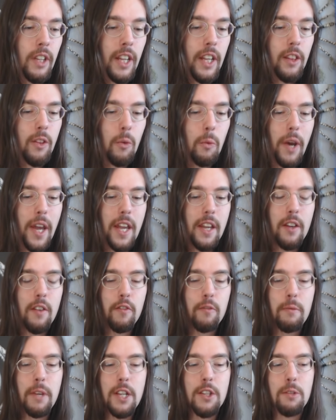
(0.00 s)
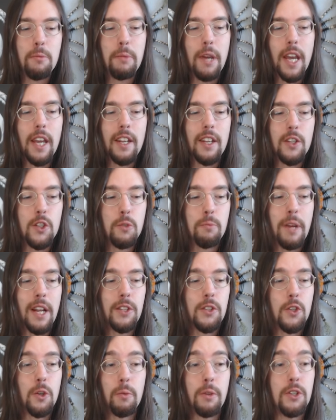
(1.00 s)
In the wake of me debating
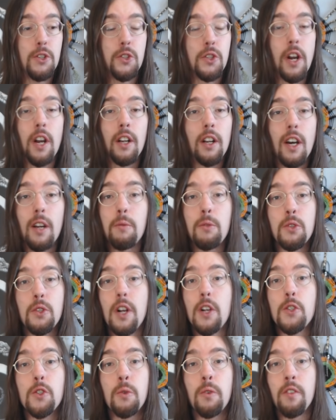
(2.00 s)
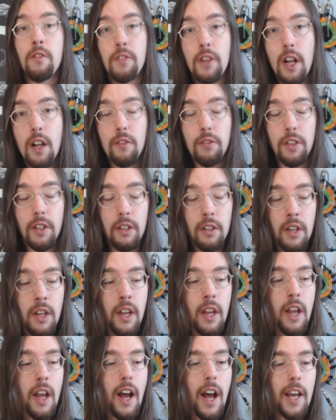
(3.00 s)
Spencer, which Sargon was also involved in,
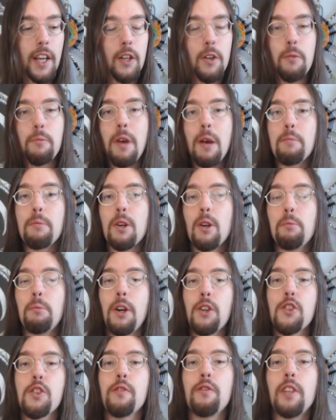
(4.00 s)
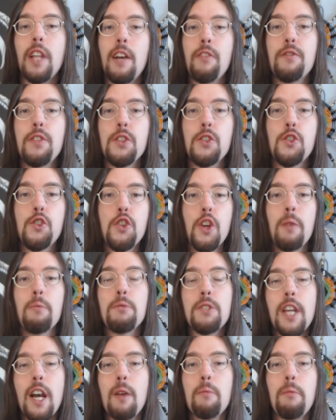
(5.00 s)
I can remember a bunch of leftists
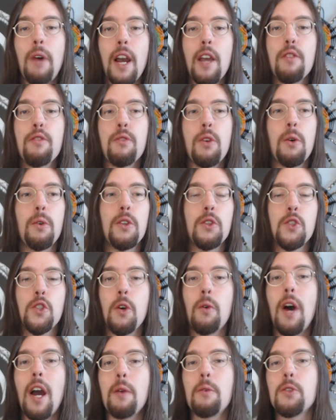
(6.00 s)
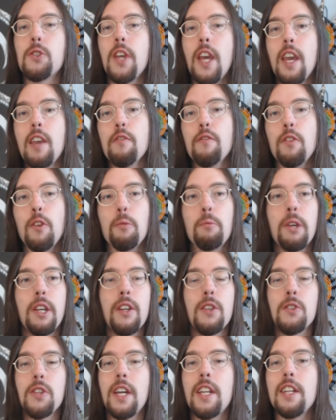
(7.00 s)
jumped down my throat as though I was hateful
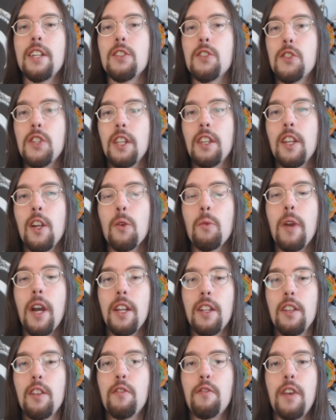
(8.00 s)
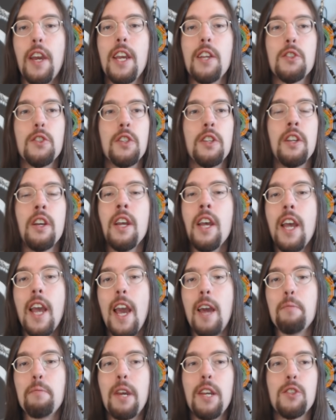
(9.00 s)
because I didn't sit there red in the face and,
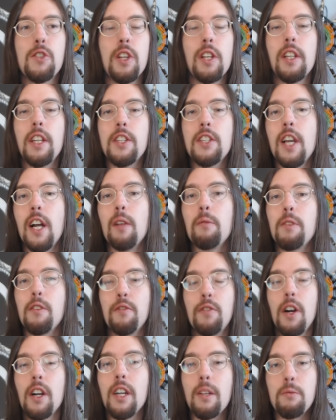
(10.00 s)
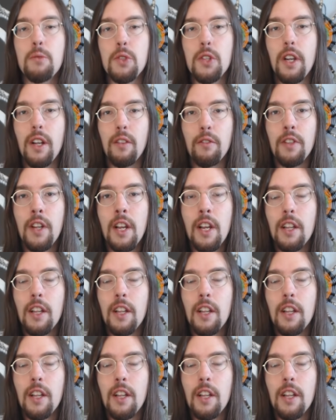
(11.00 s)
and basically tell him to fuck himself.